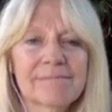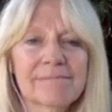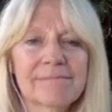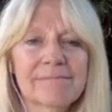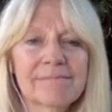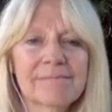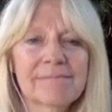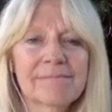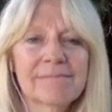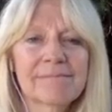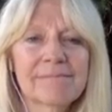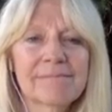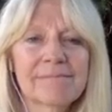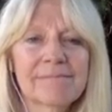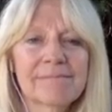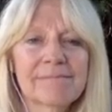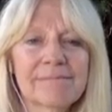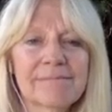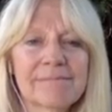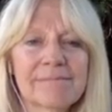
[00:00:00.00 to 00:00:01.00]

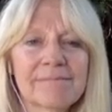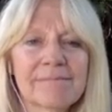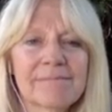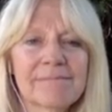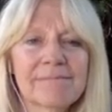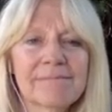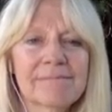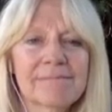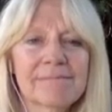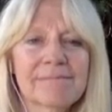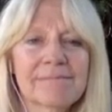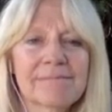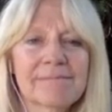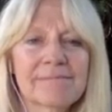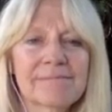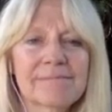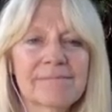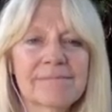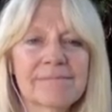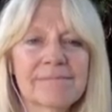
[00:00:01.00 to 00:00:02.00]

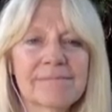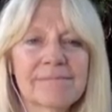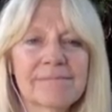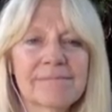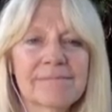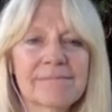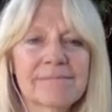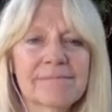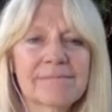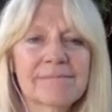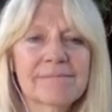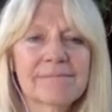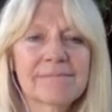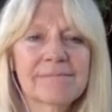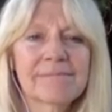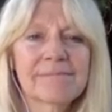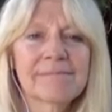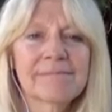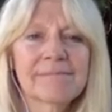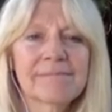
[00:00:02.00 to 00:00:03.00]

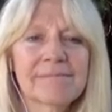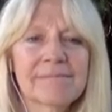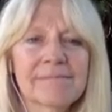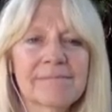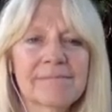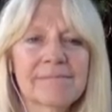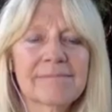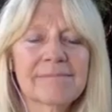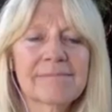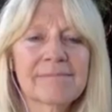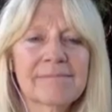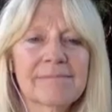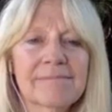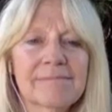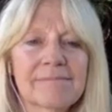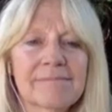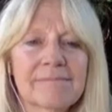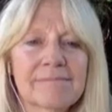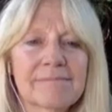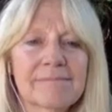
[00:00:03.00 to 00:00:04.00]

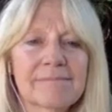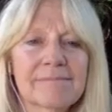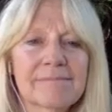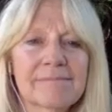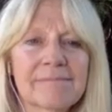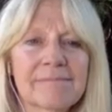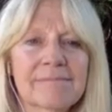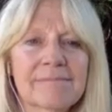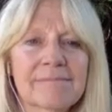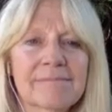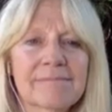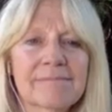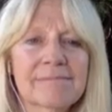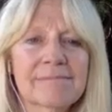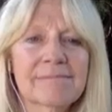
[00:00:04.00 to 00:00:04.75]
[no speech]